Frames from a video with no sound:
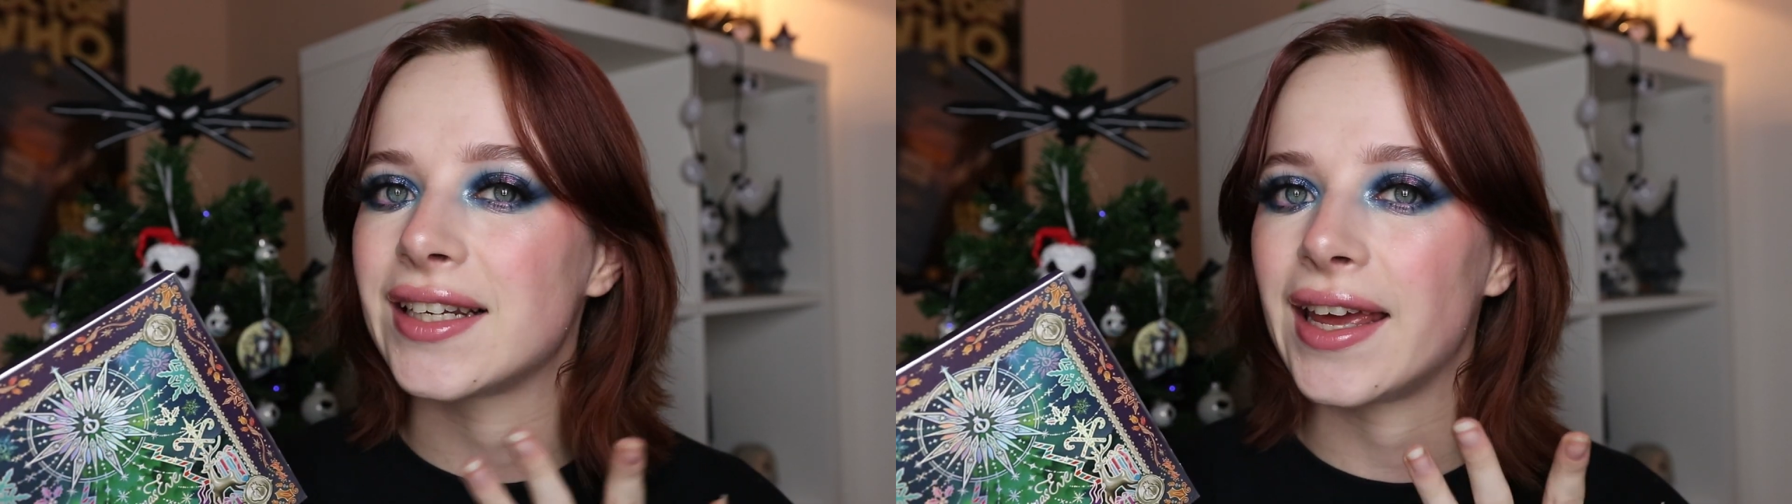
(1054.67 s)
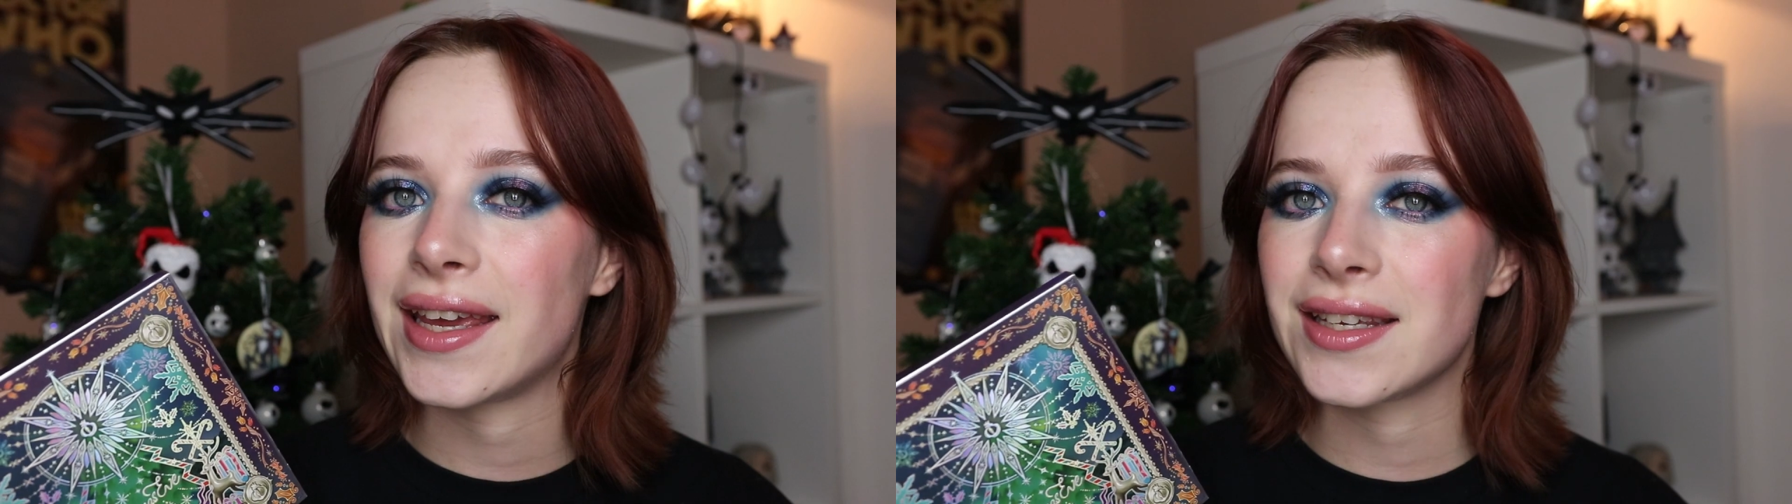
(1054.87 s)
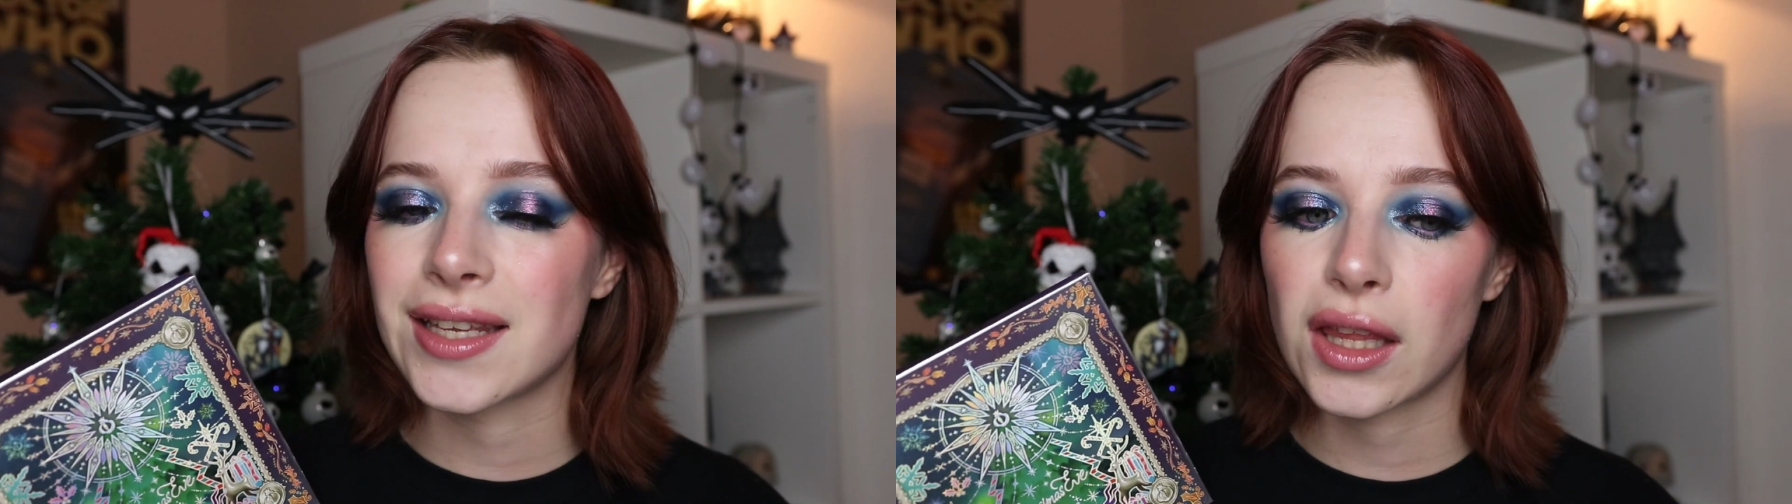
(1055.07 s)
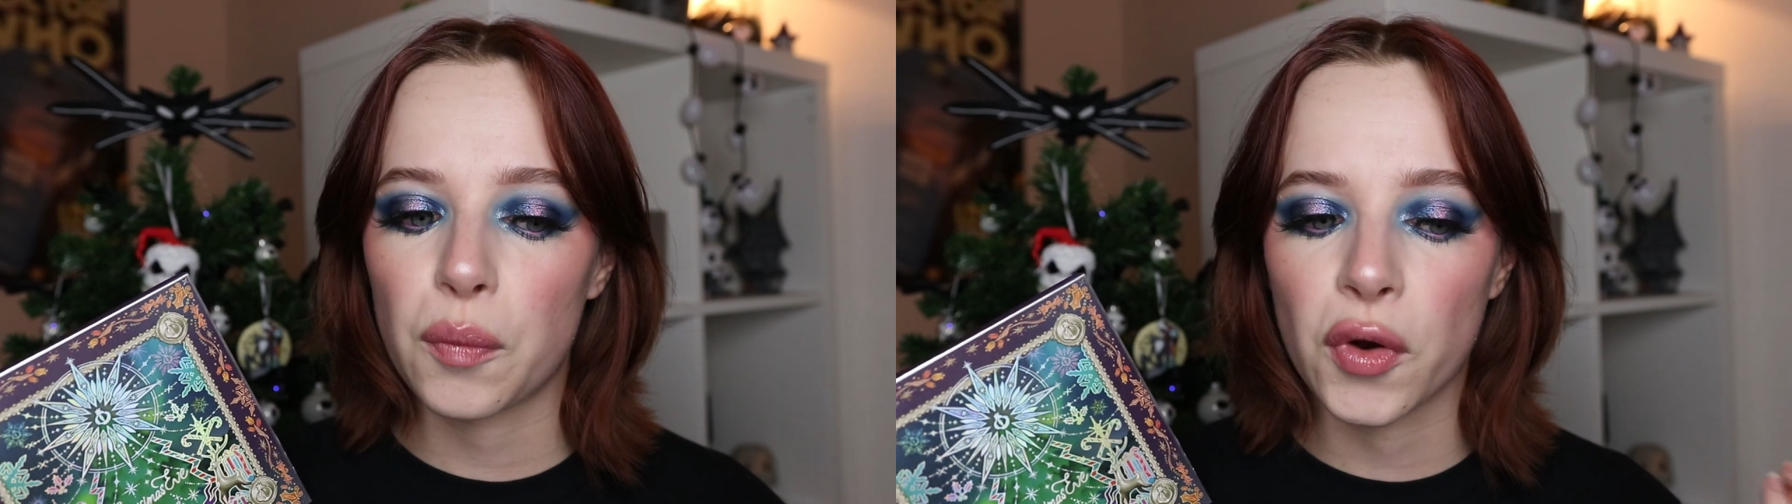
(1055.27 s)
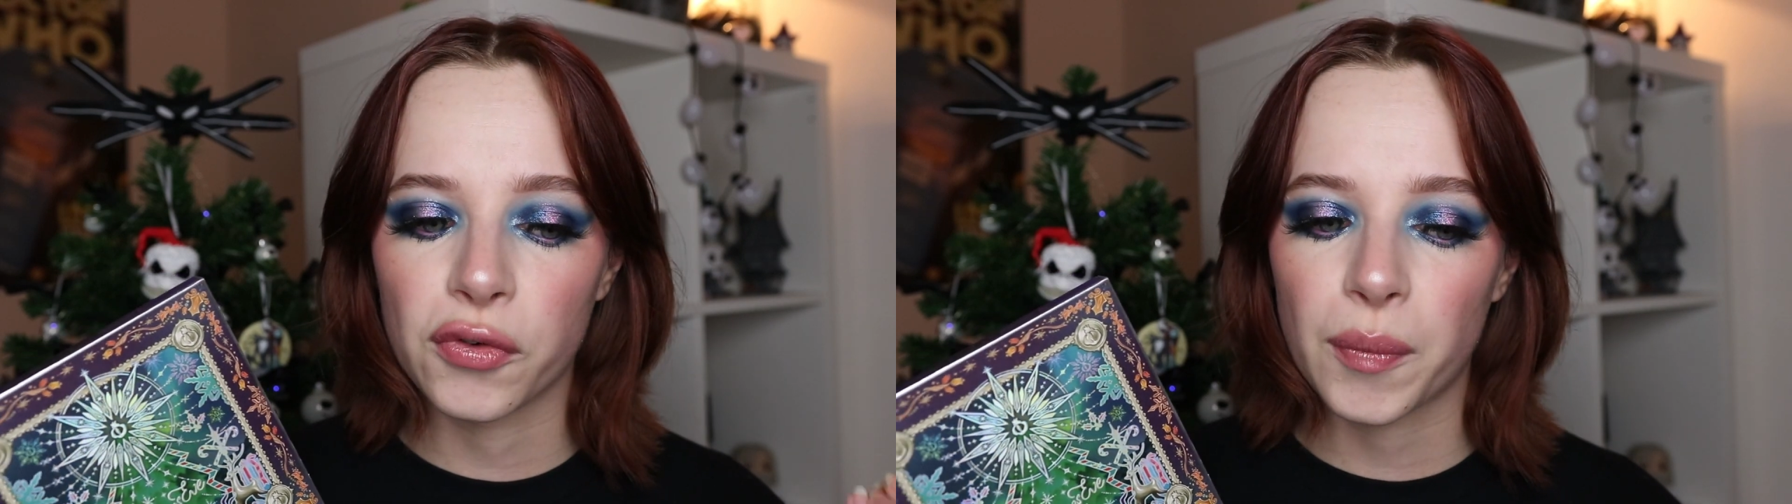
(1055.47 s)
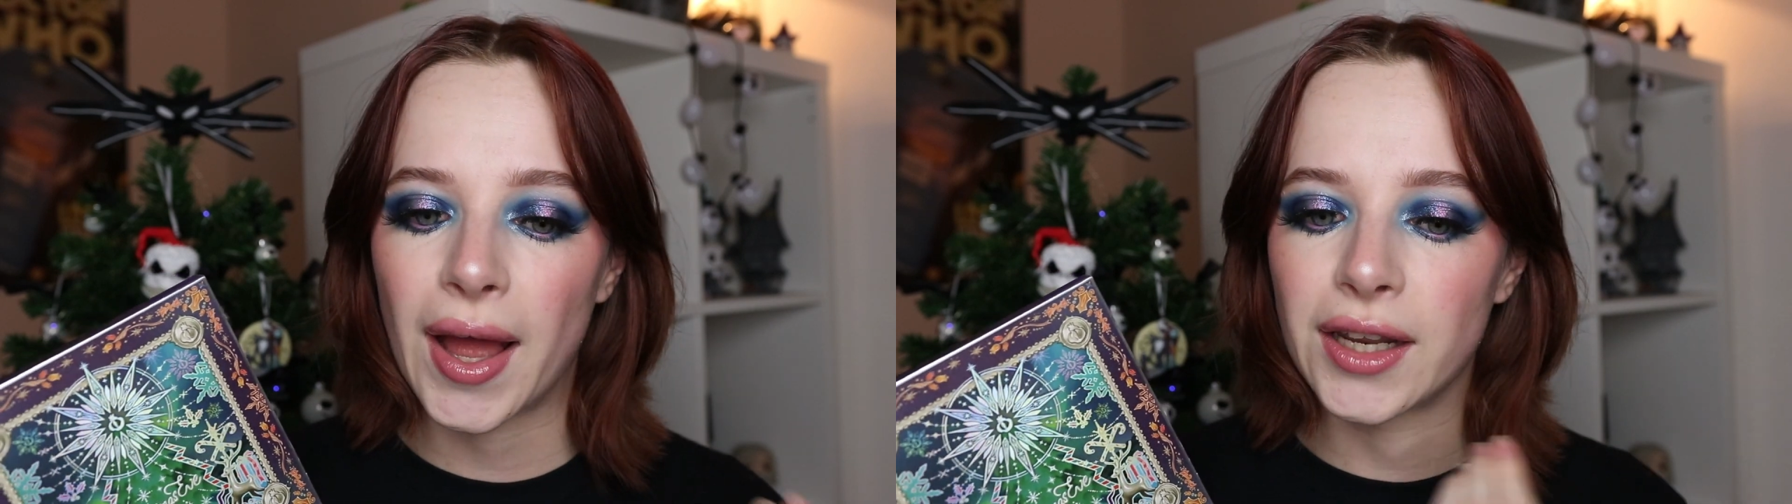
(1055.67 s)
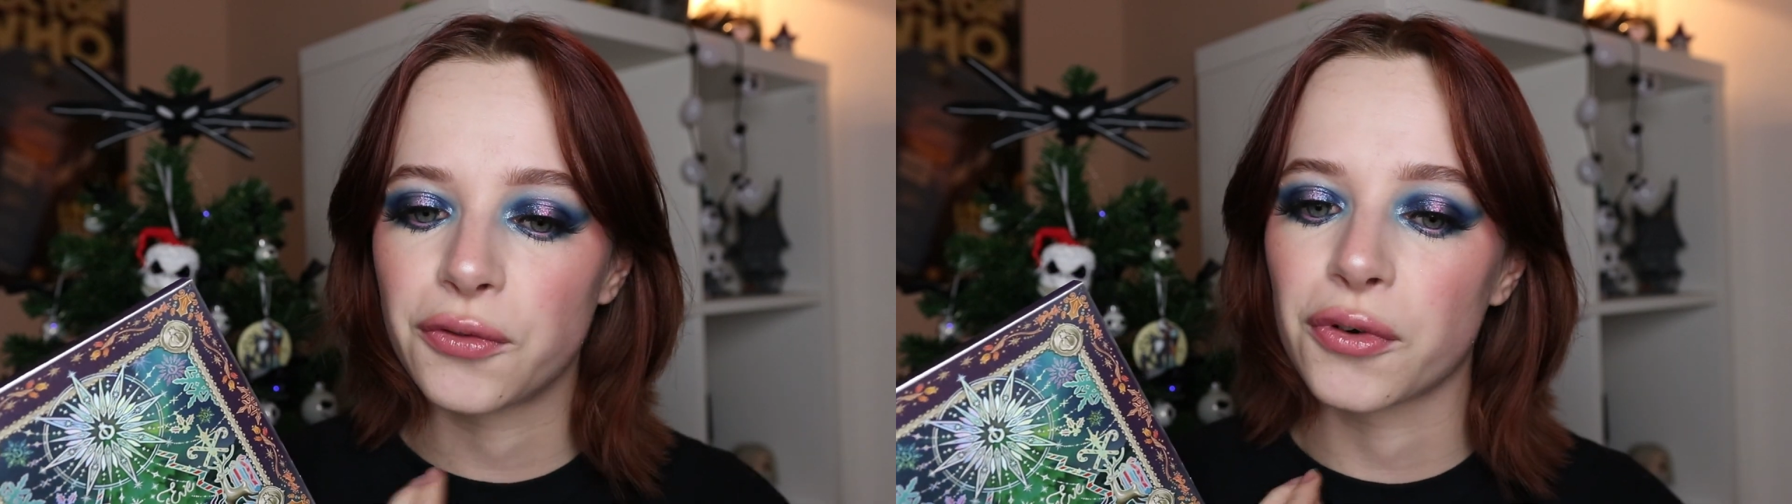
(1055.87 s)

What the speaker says: and like I said, the perfect palette